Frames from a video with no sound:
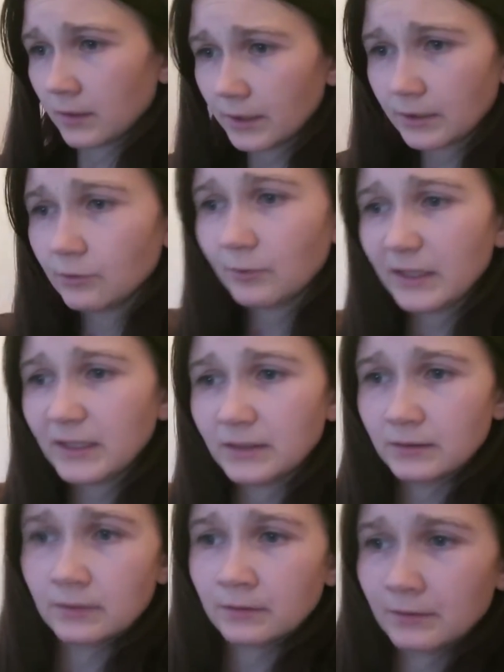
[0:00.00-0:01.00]
I don't know where it
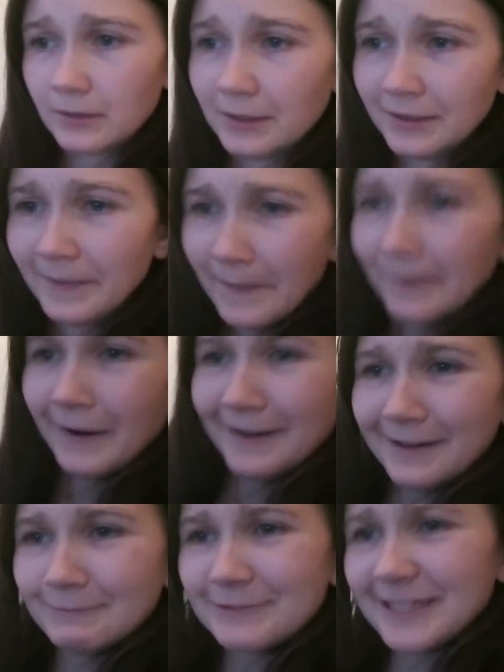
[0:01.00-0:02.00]
is.
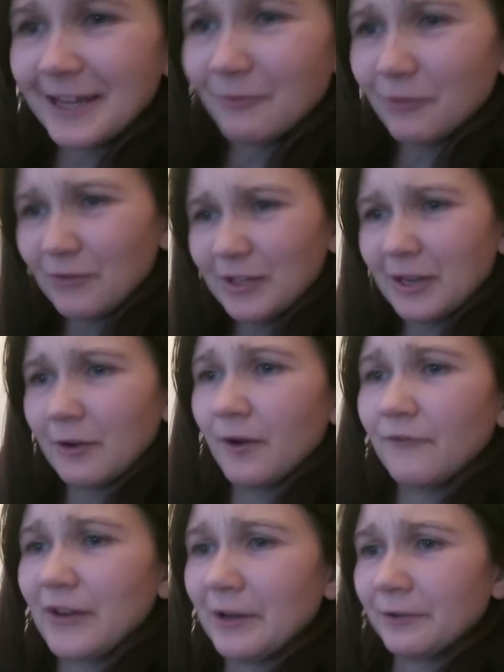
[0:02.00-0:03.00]
I've saved the video,
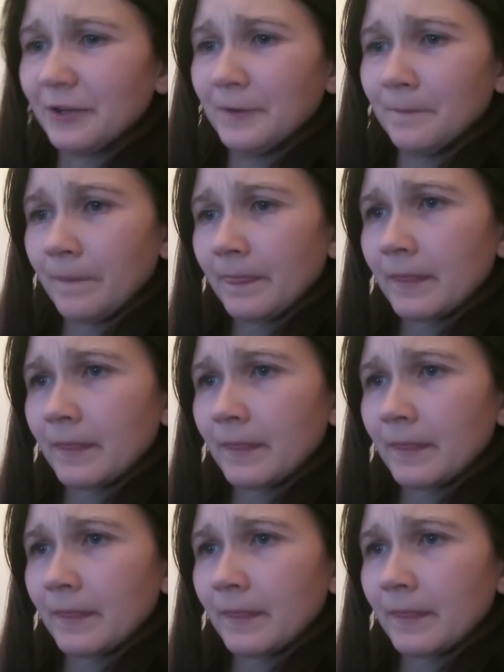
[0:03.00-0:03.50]
I found it.